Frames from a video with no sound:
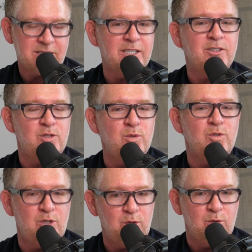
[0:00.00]
assistant to
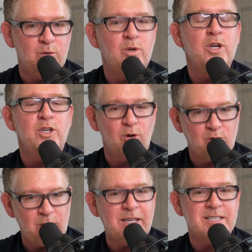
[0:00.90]
do
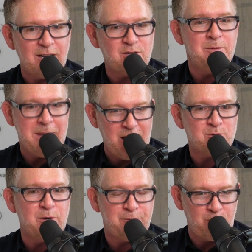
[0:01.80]
your transaction
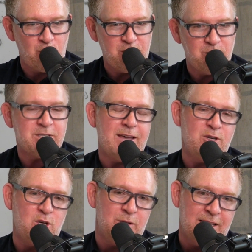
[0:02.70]
management for you,
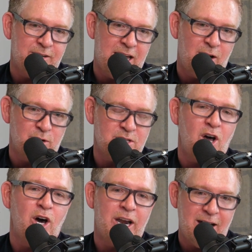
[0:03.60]
saving you 11 hours
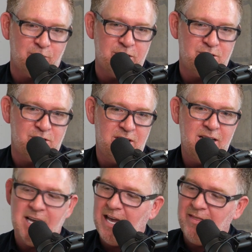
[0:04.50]
on average?
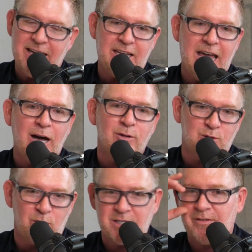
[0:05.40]
And they can
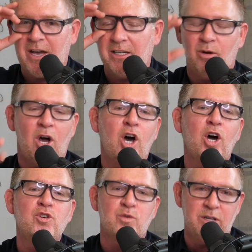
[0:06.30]
outsource. They've got, you know,
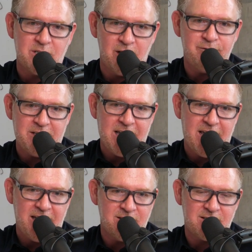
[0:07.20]
hundreds of
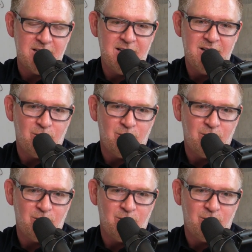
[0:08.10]
VAs,